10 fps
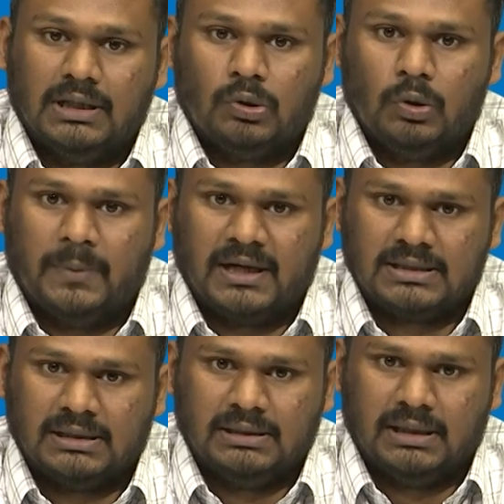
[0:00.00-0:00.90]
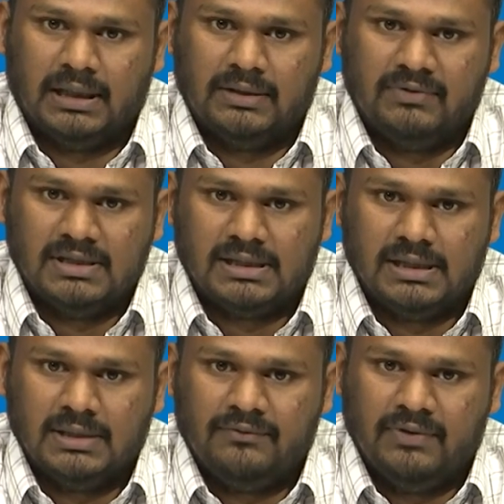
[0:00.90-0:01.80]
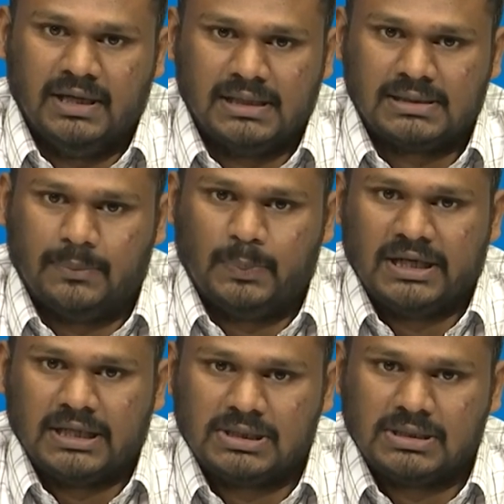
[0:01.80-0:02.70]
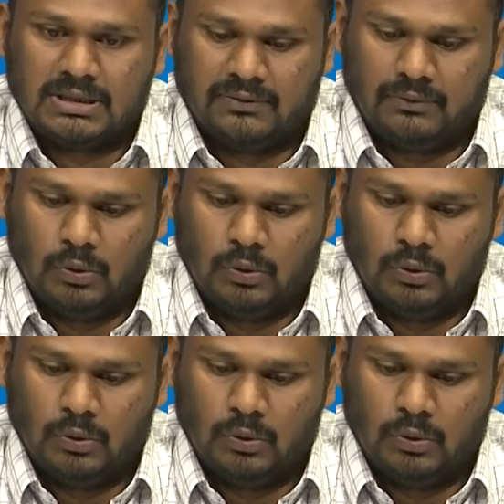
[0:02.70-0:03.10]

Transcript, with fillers: the group action, and we see various applications of